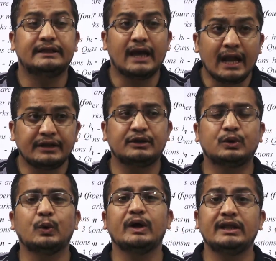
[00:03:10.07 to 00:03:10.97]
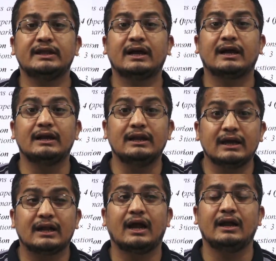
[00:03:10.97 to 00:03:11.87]
that too in the
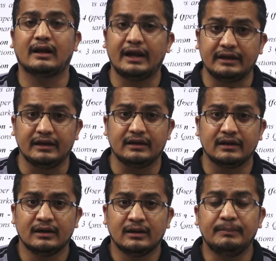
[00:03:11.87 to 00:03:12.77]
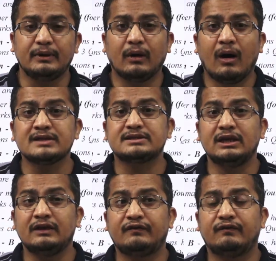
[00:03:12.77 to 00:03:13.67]
clear handwriting because
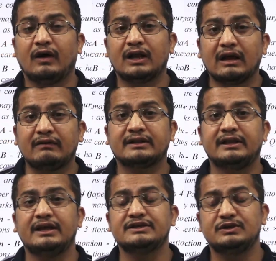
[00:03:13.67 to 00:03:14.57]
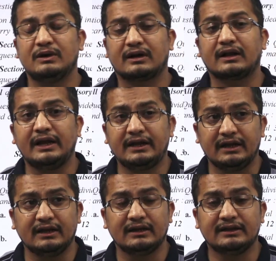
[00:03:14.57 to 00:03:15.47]
if whatever things you are
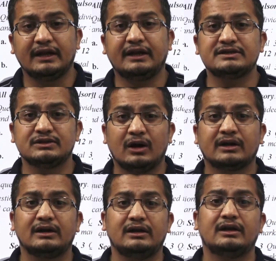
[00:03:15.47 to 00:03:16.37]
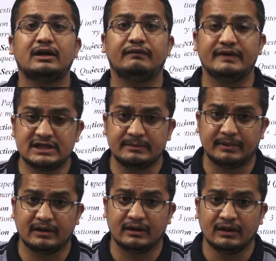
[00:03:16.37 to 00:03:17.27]
writing that is not clearly
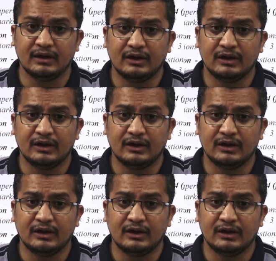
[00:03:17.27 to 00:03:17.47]
visible,